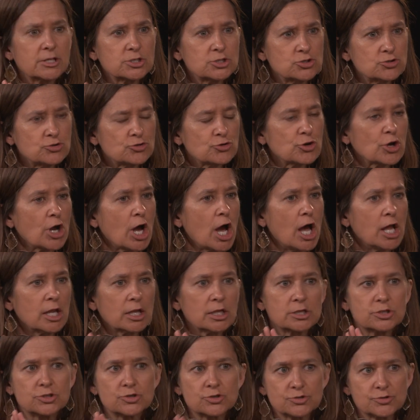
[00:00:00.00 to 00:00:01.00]
a junior
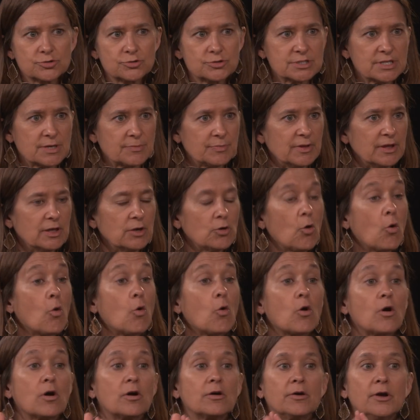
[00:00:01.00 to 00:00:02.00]
college or something,
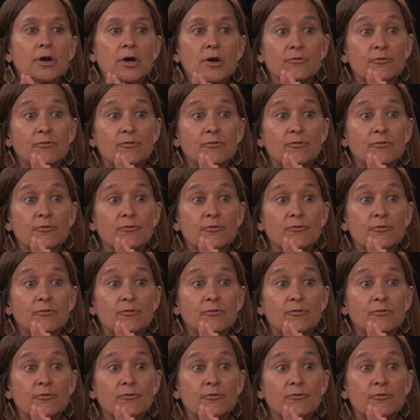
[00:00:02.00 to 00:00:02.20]
or